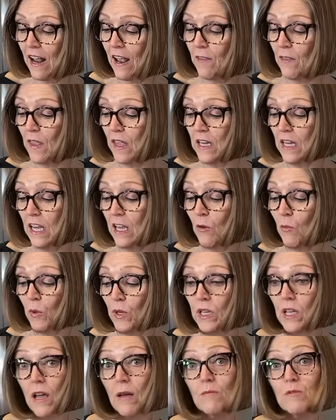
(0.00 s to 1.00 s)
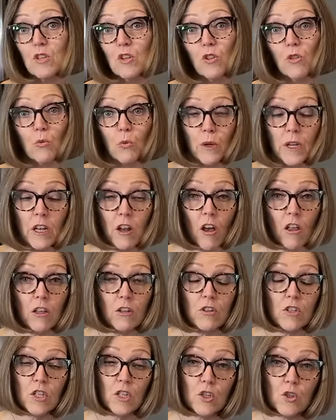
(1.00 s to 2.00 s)
and then it would come to
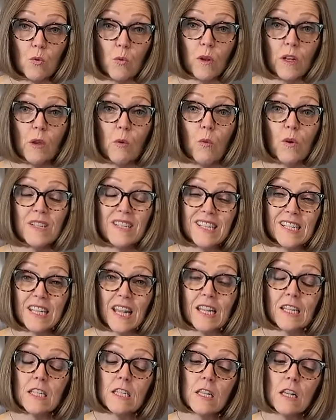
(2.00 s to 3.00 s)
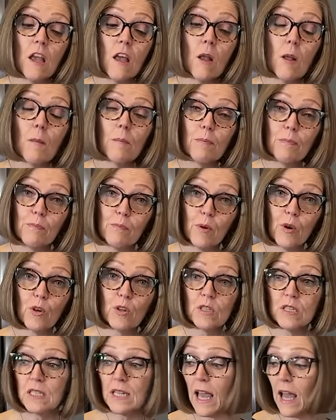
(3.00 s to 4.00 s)
$3.21
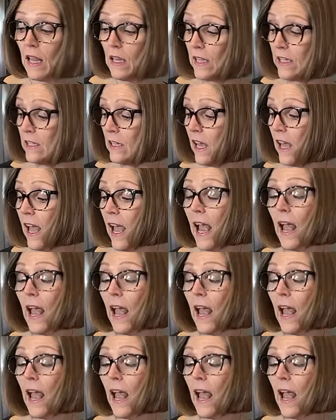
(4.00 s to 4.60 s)
per salad,